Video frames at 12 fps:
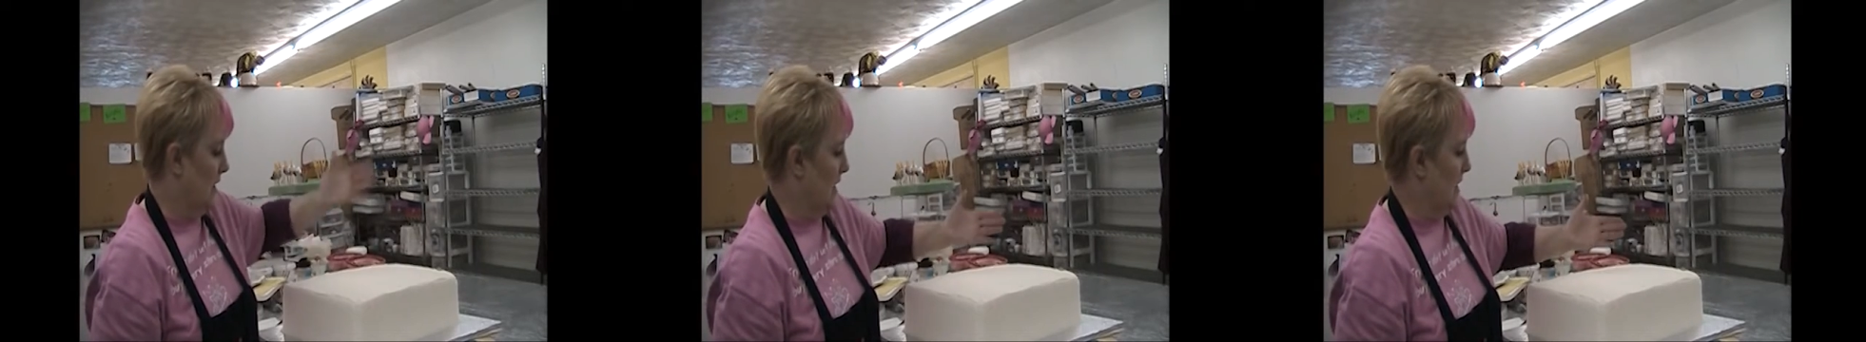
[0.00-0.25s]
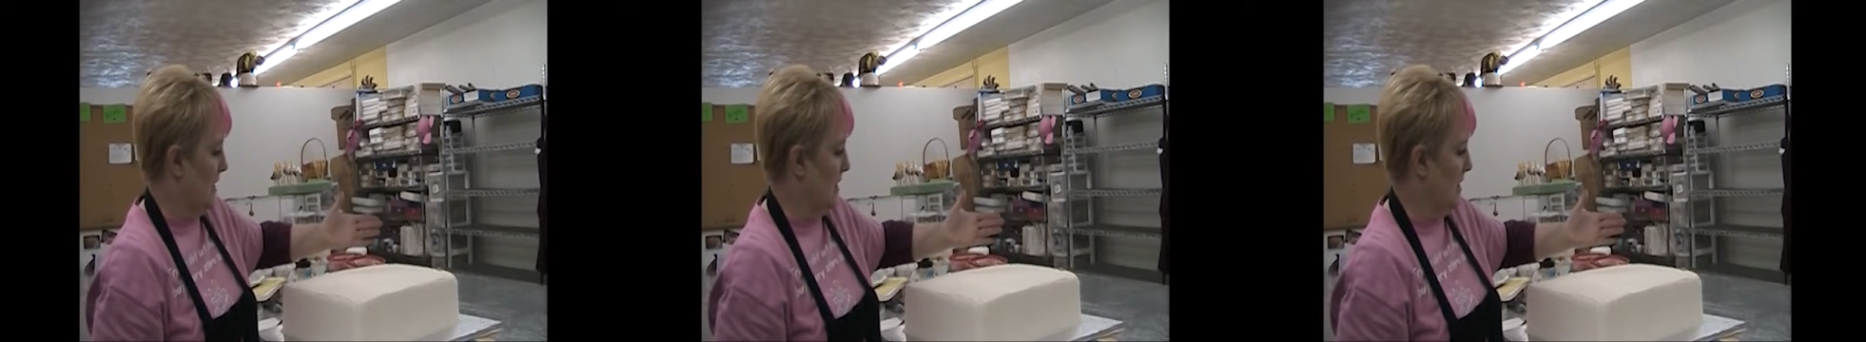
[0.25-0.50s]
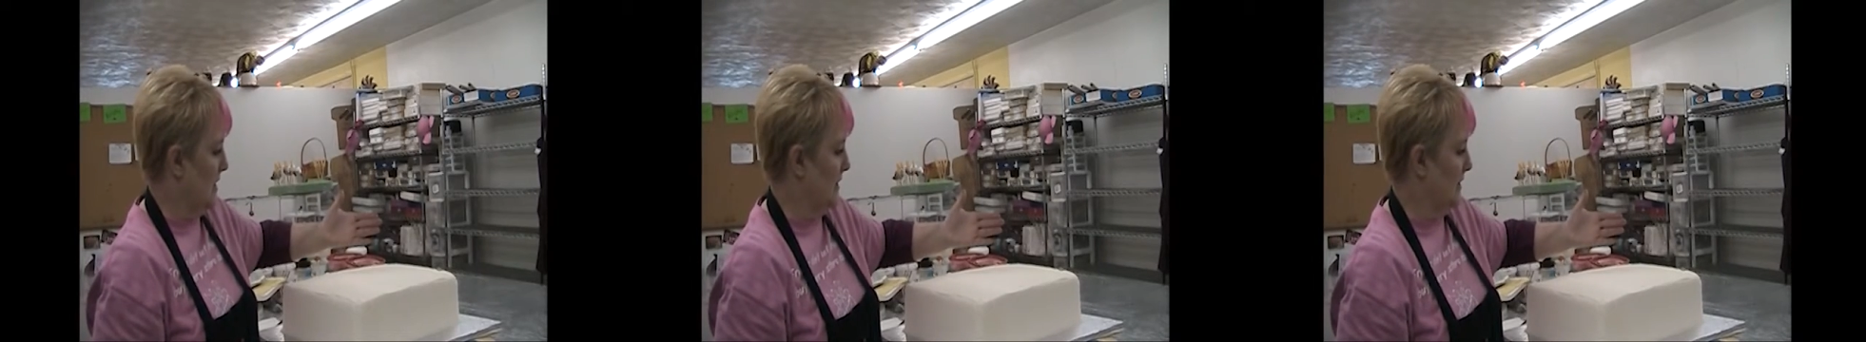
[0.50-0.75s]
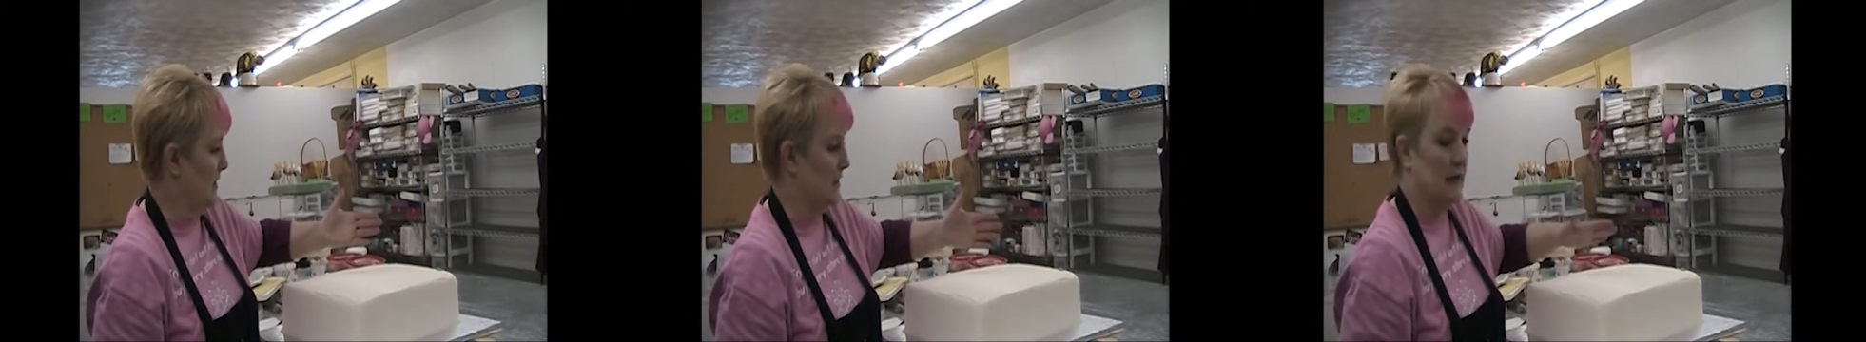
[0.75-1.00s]
and
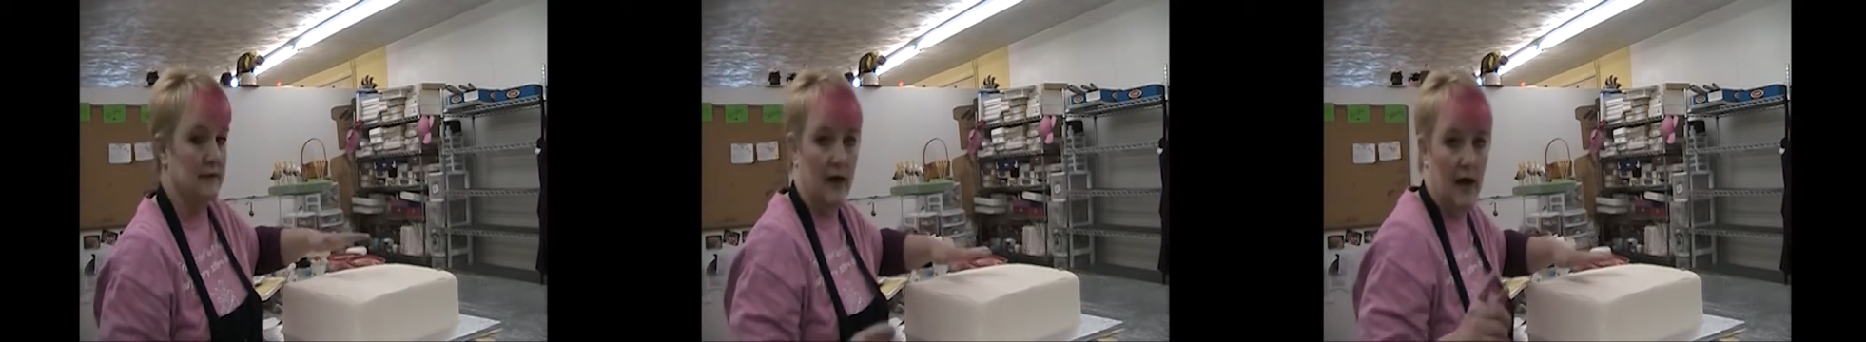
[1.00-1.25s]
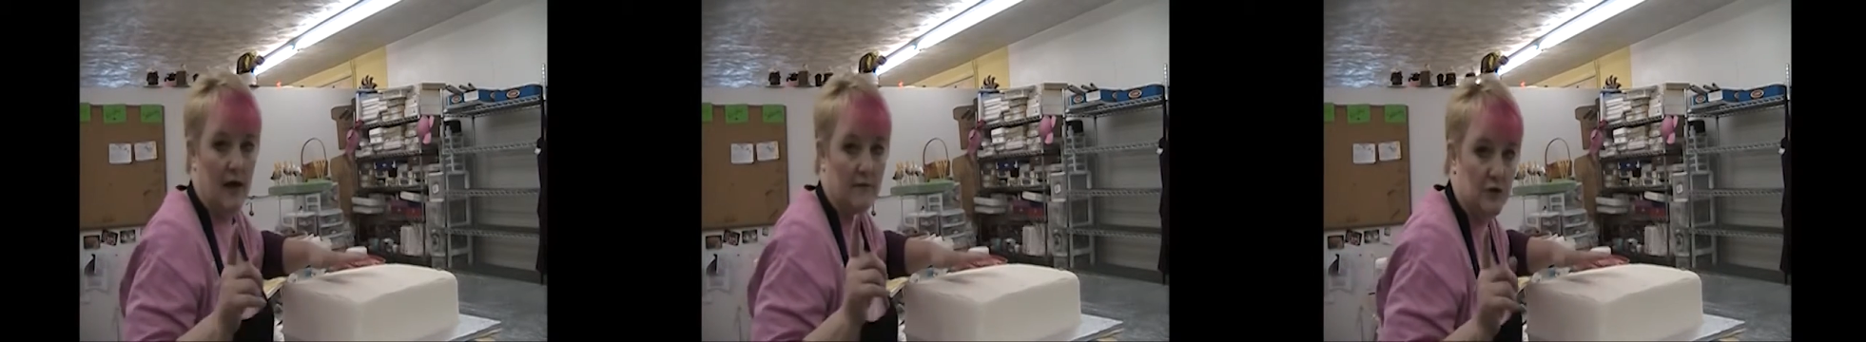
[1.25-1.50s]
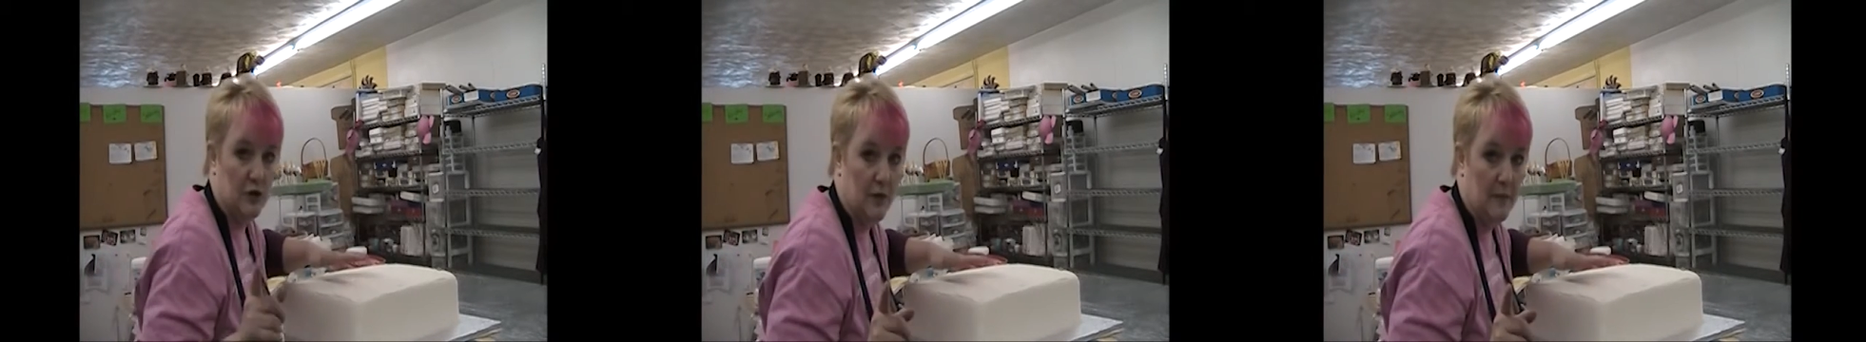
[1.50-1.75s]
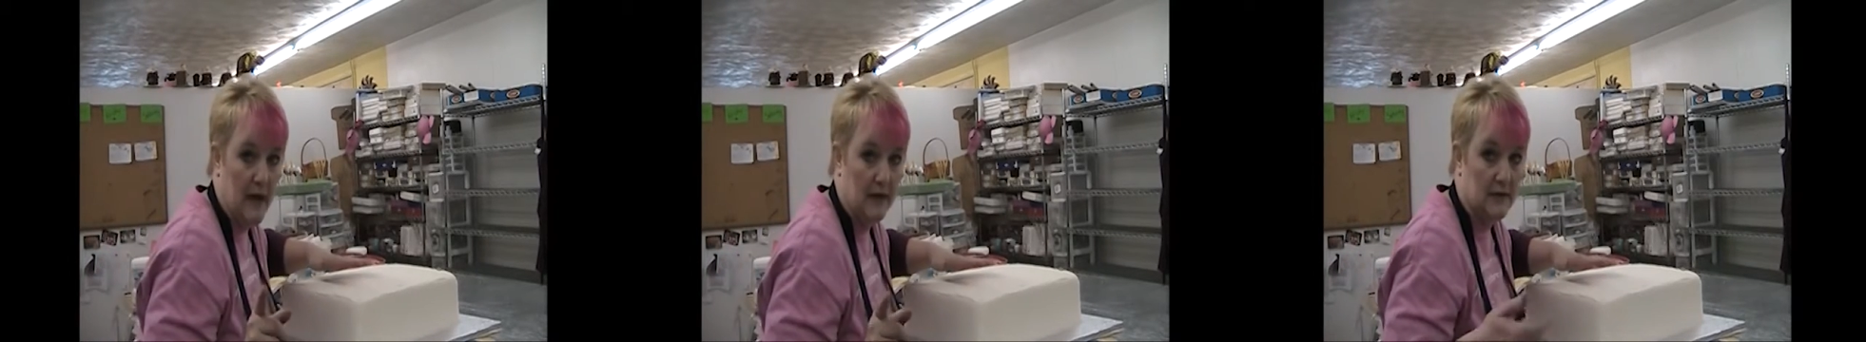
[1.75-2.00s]
yes, I have
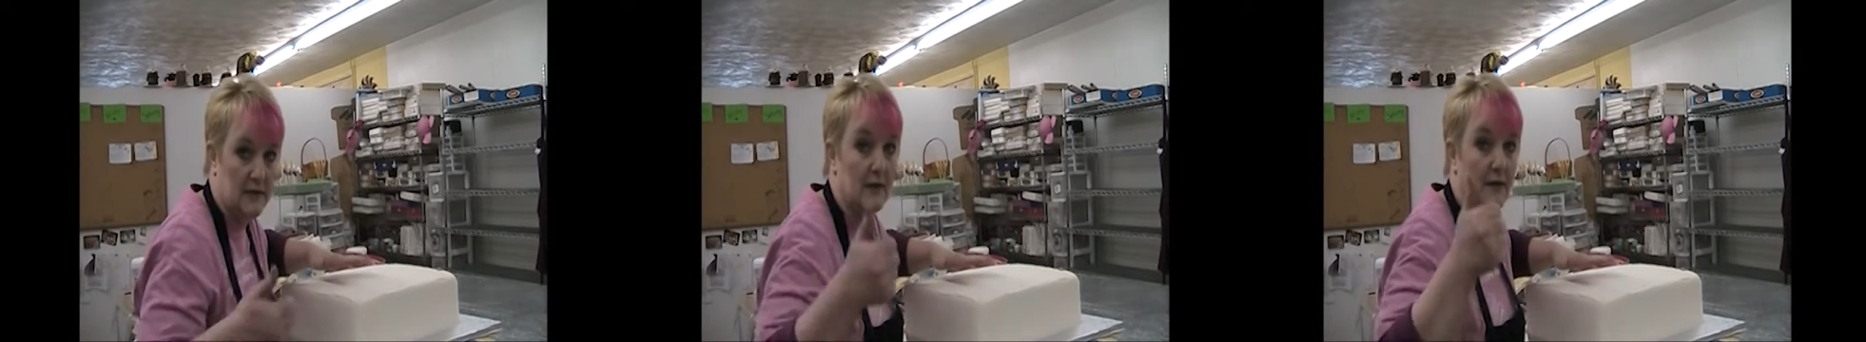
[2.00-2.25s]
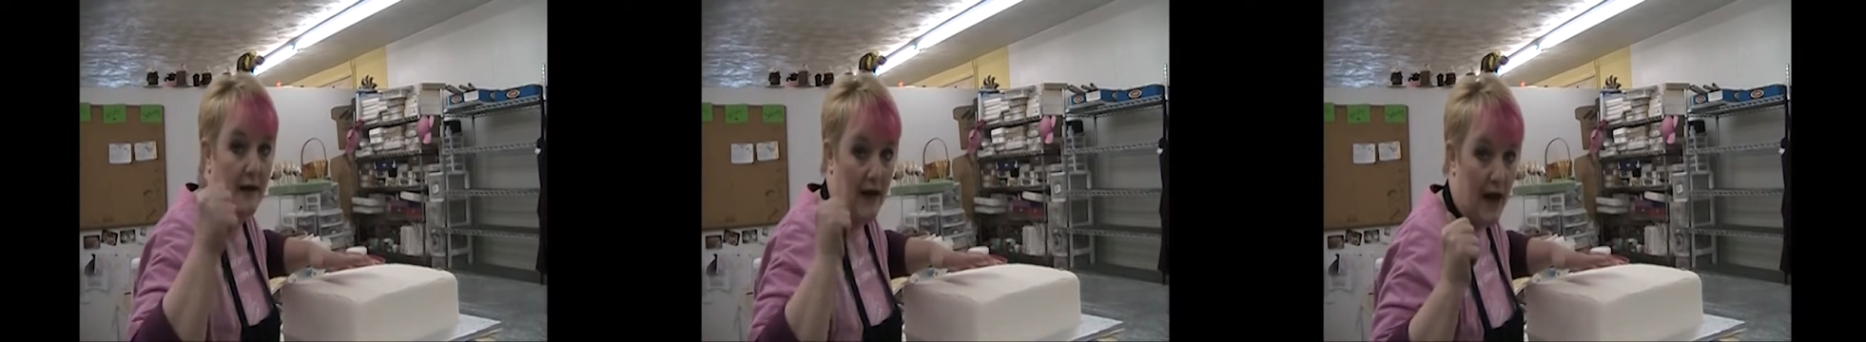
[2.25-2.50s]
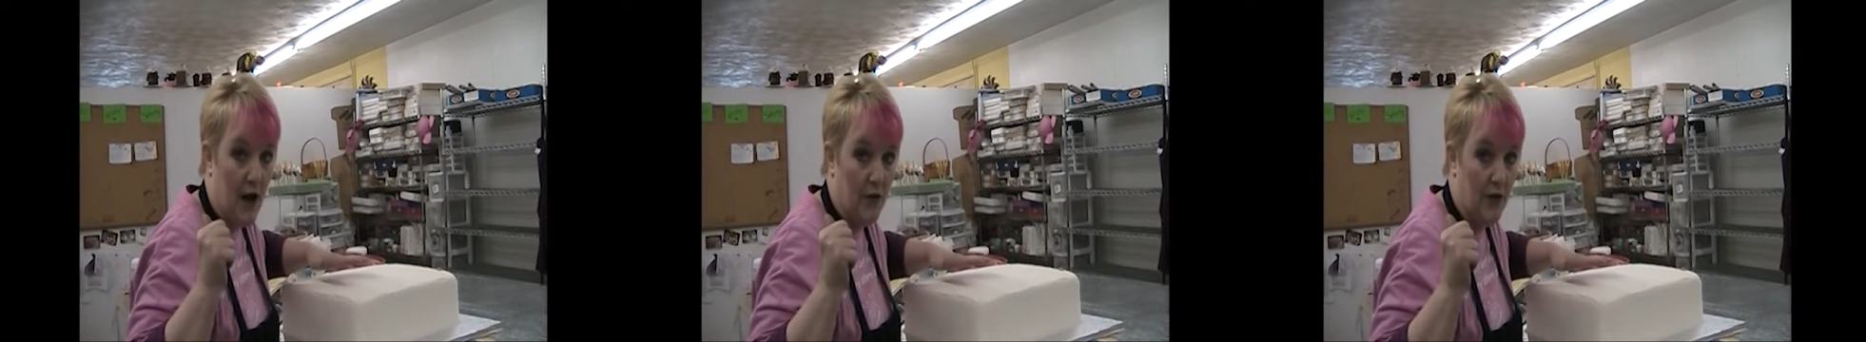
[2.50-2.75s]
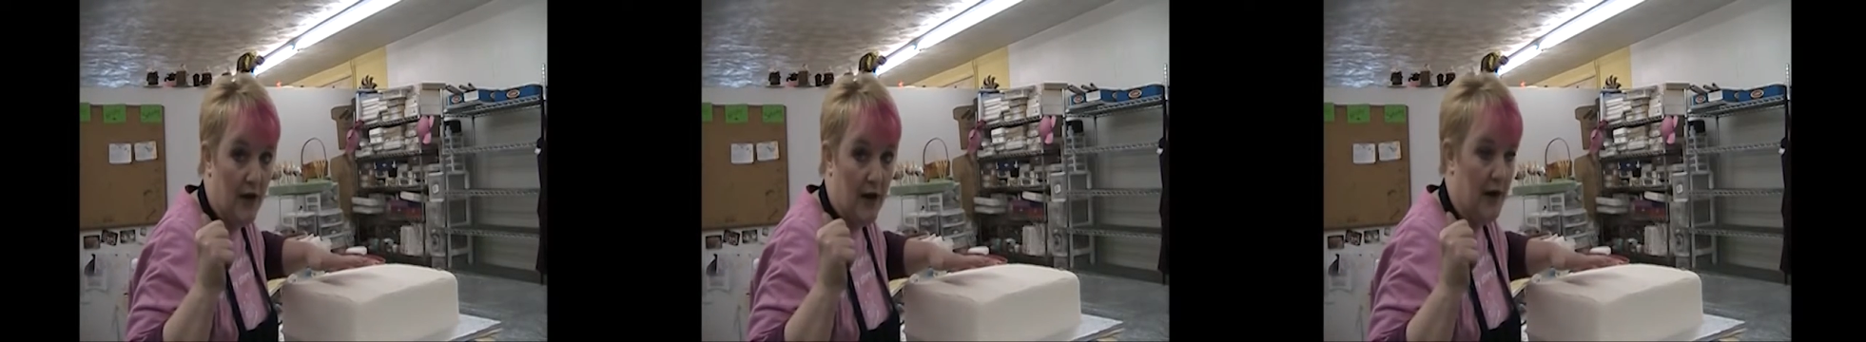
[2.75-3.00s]
Germexed out
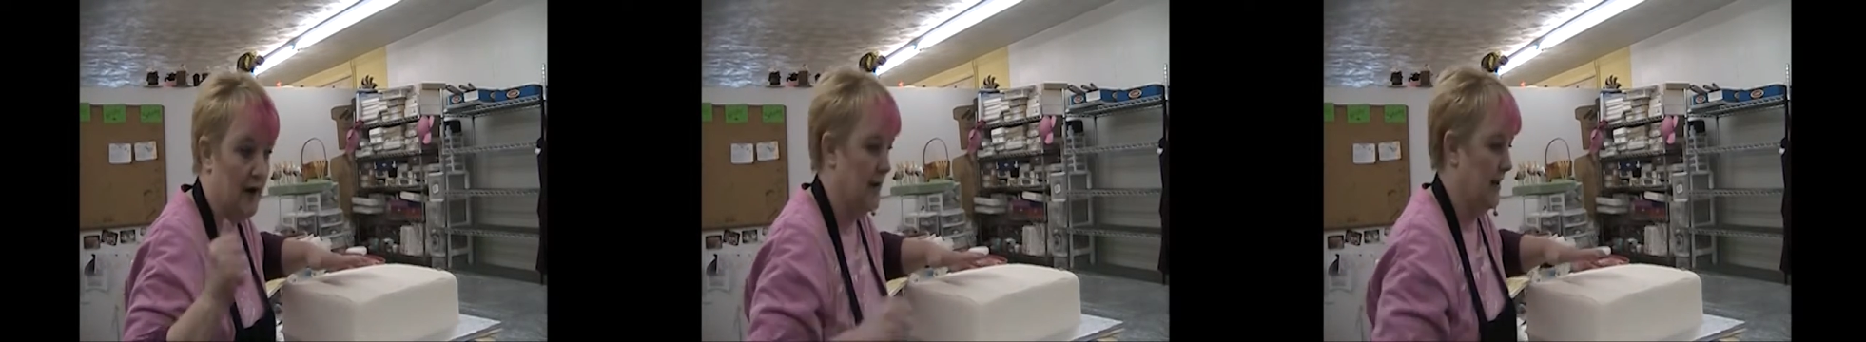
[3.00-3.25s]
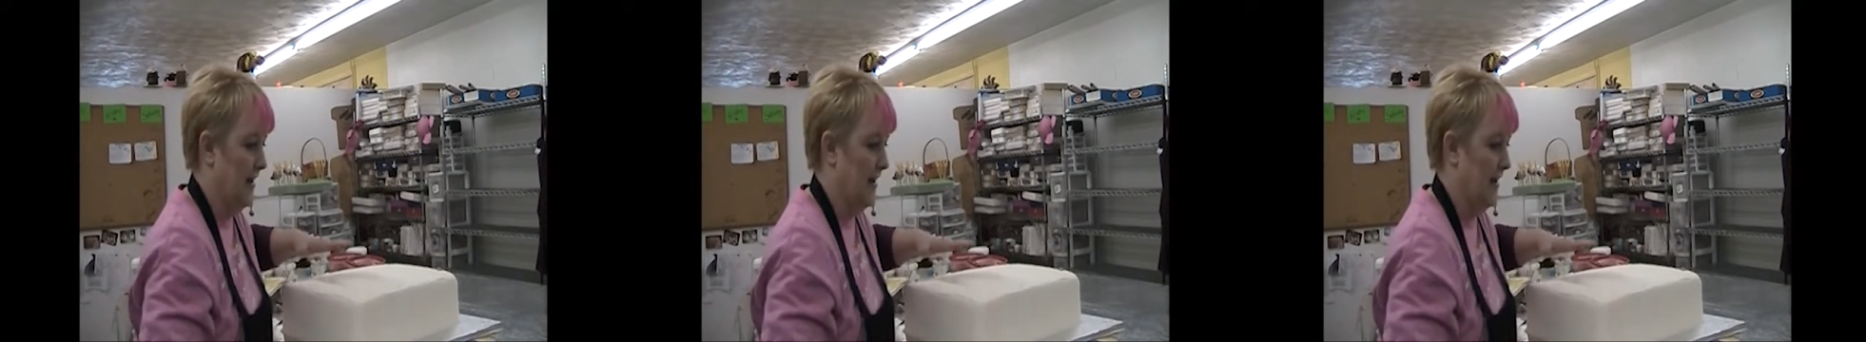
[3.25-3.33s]
there.